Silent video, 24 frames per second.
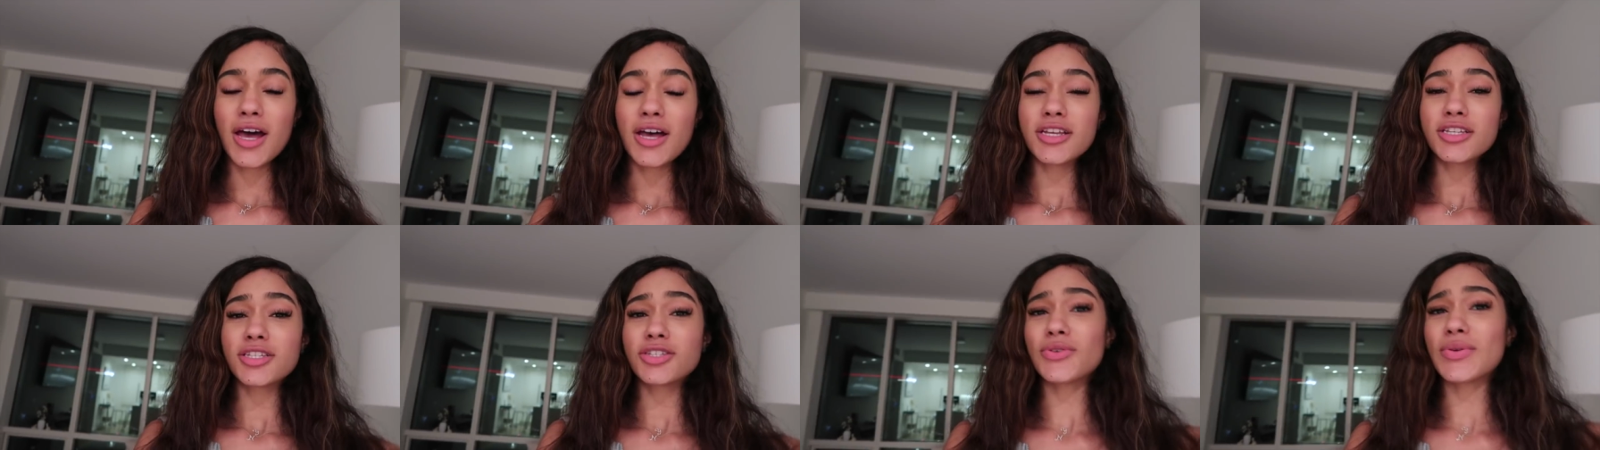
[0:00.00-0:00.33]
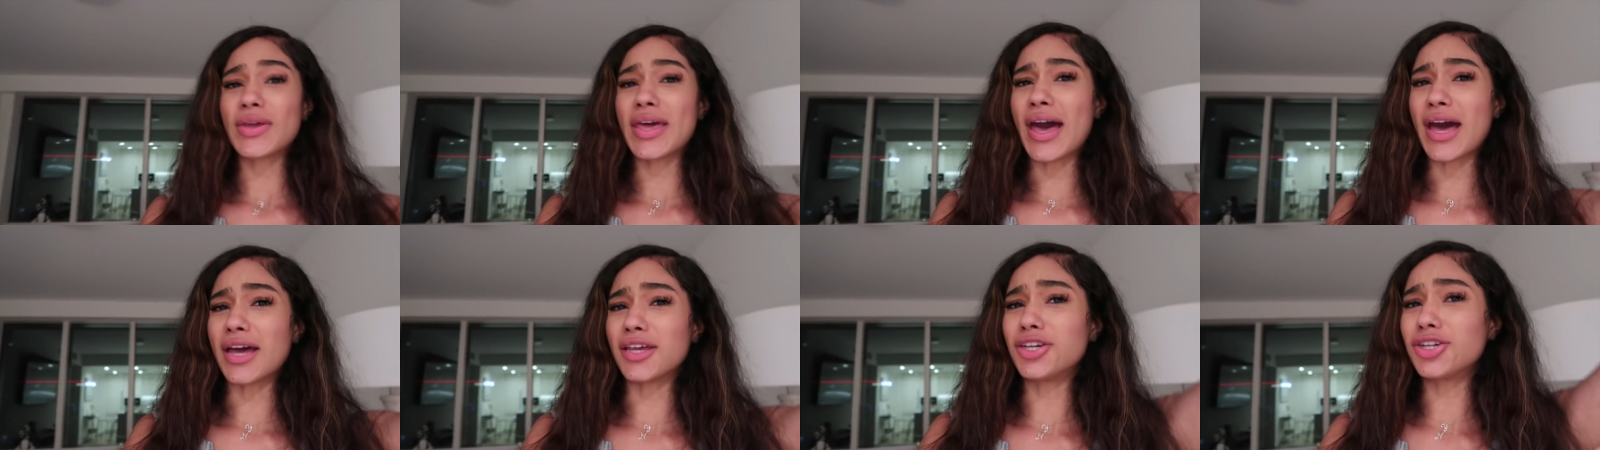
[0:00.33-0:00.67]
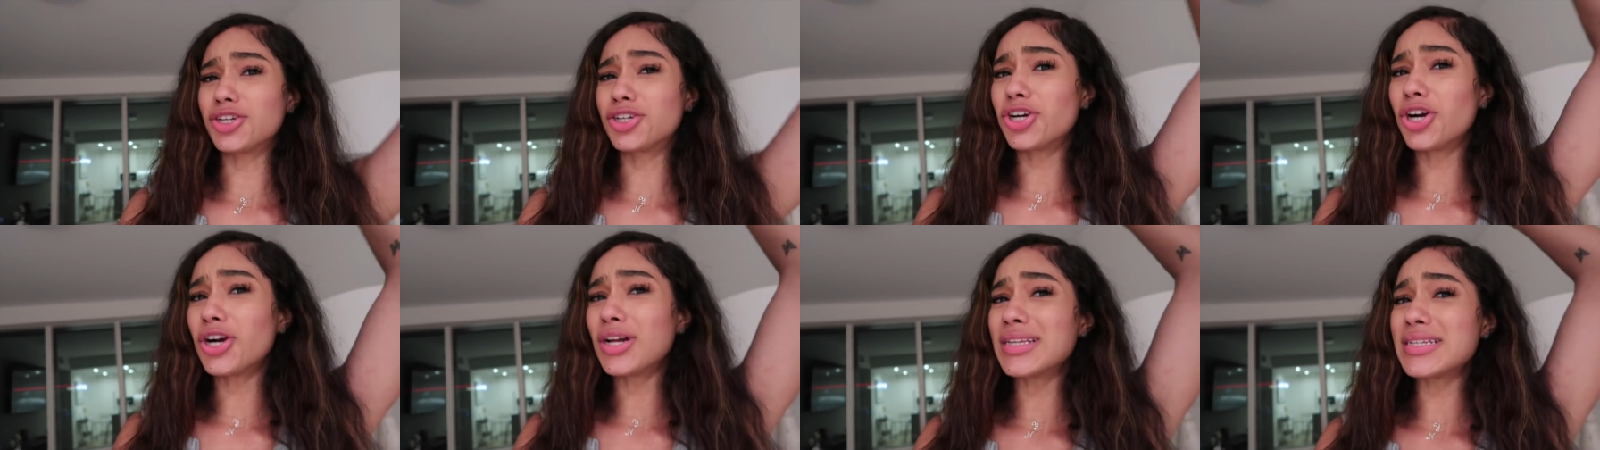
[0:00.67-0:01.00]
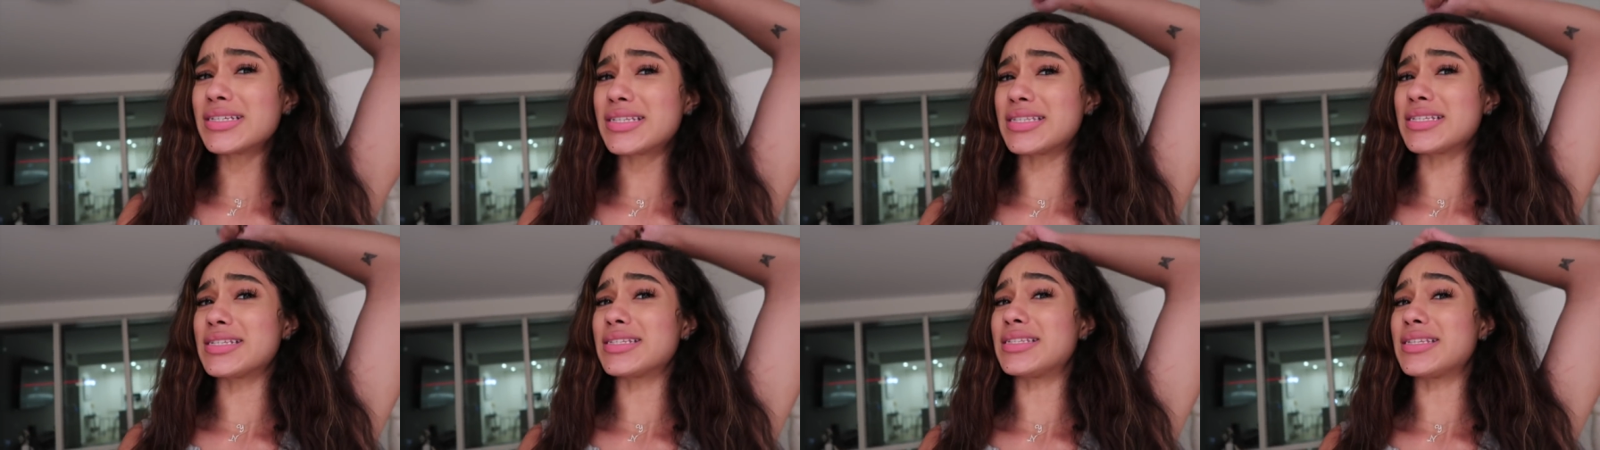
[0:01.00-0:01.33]
So yeah, your girl
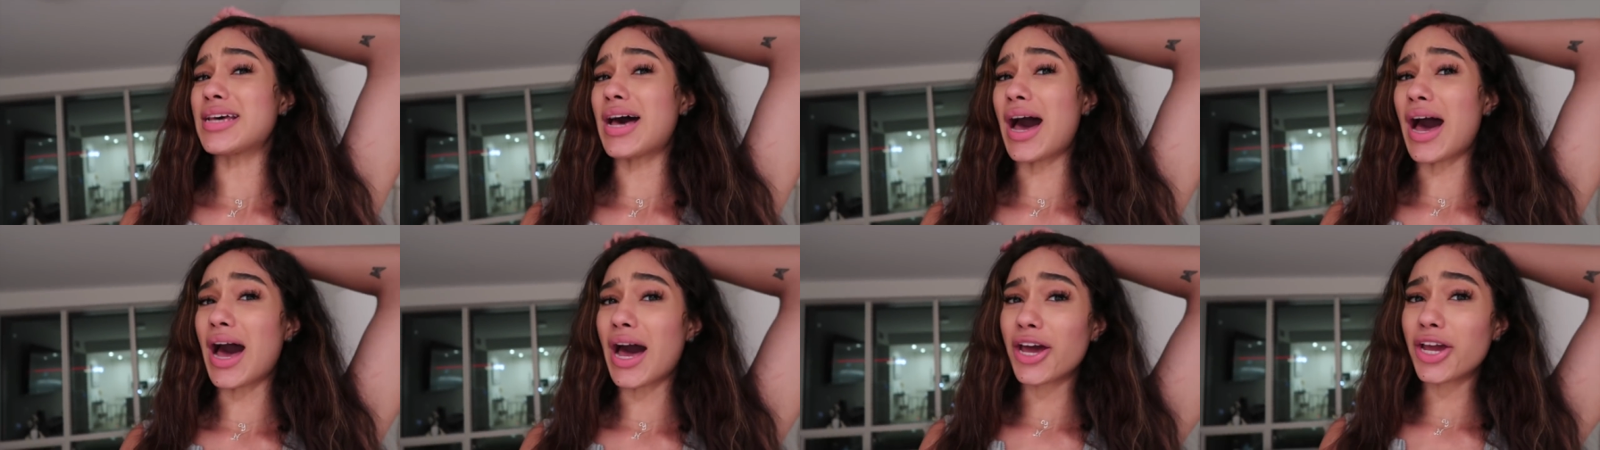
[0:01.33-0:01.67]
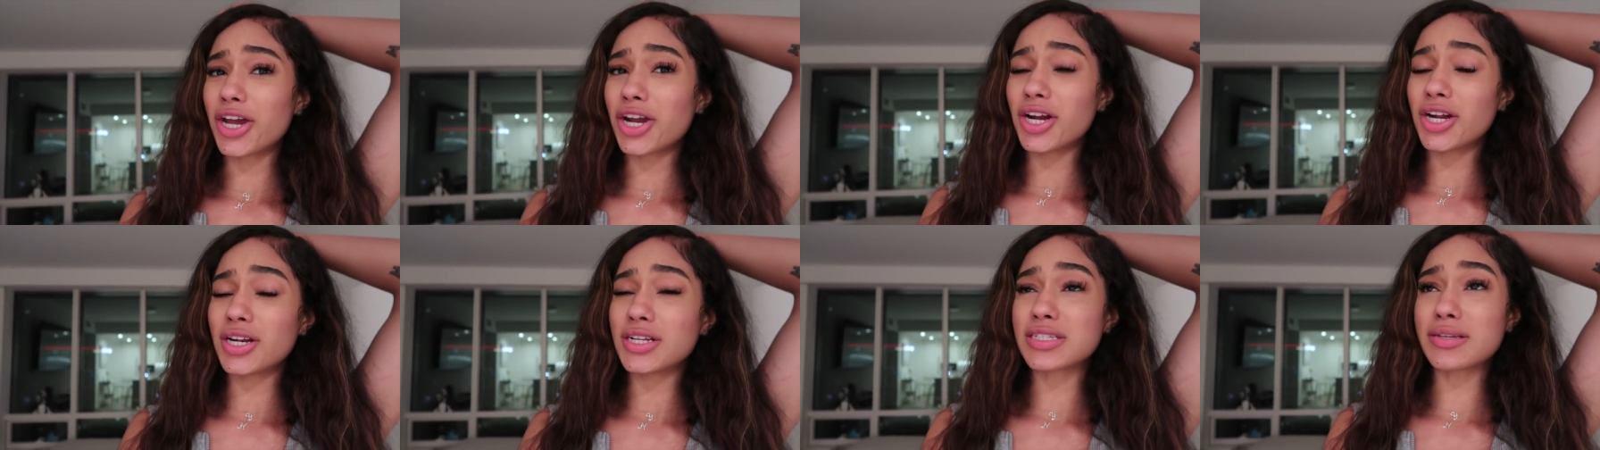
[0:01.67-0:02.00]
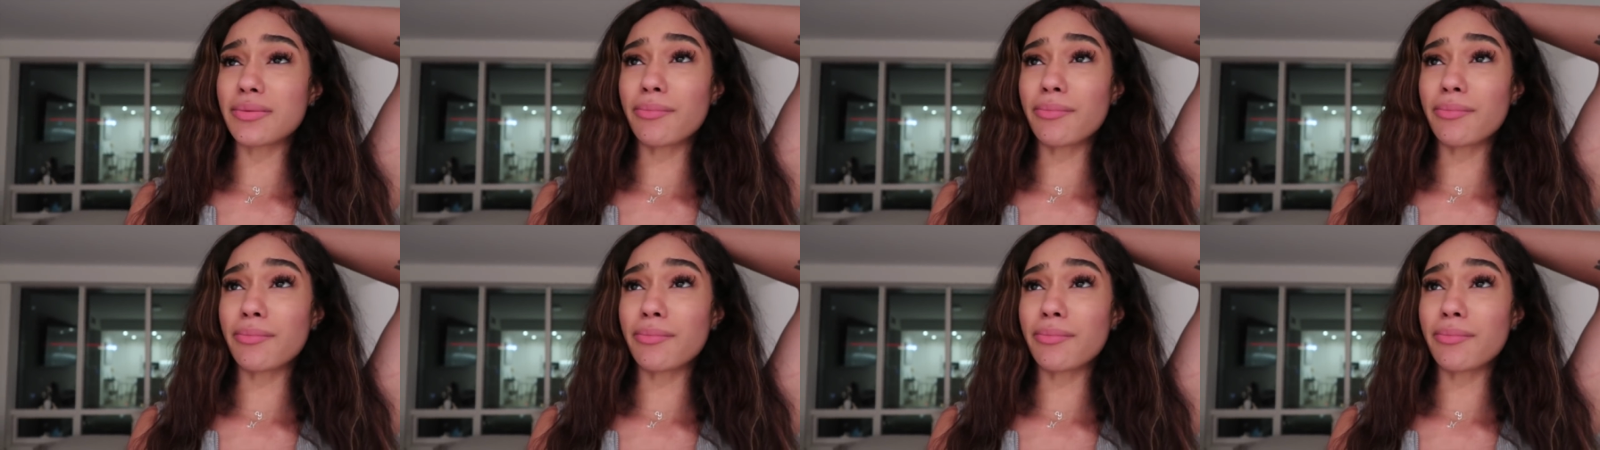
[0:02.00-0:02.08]
is tired.